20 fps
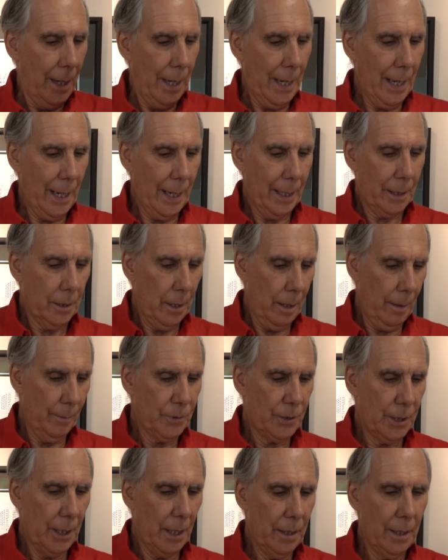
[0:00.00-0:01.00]
And it
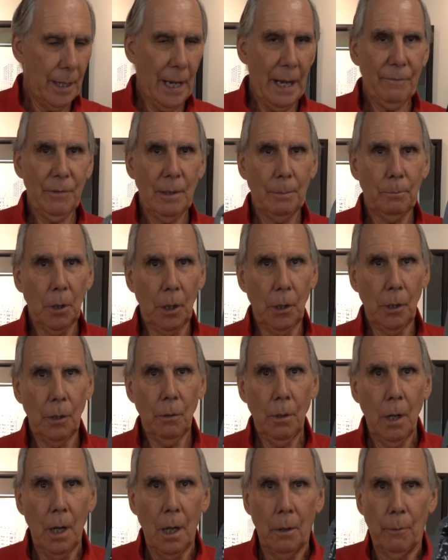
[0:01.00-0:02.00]
comes in navy
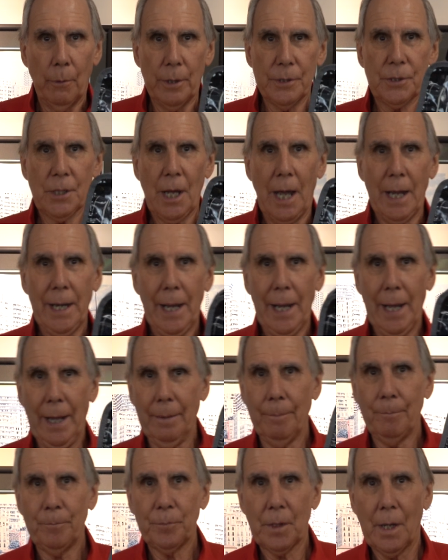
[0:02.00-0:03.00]
blue with cyan.